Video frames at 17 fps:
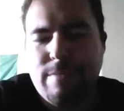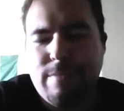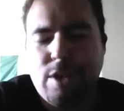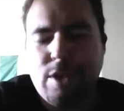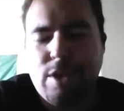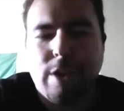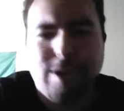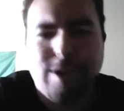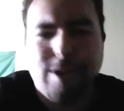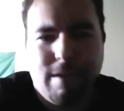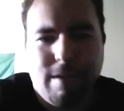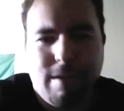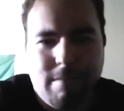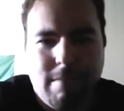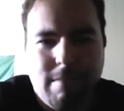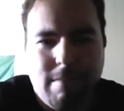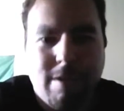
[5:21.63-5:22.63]

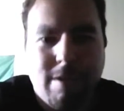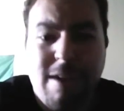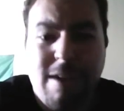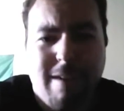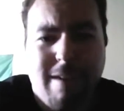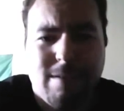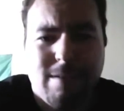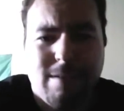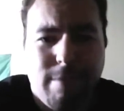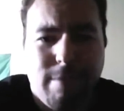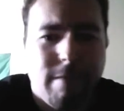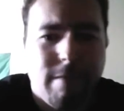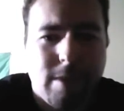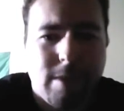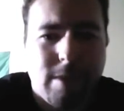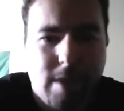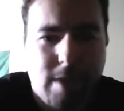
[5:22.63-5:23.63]
charging clients for
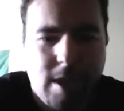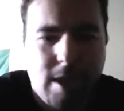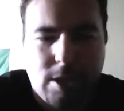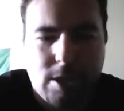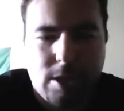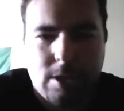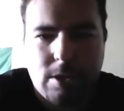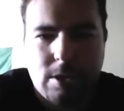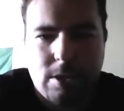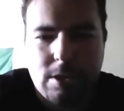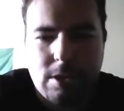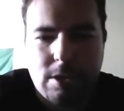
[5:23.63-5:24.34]
investigations.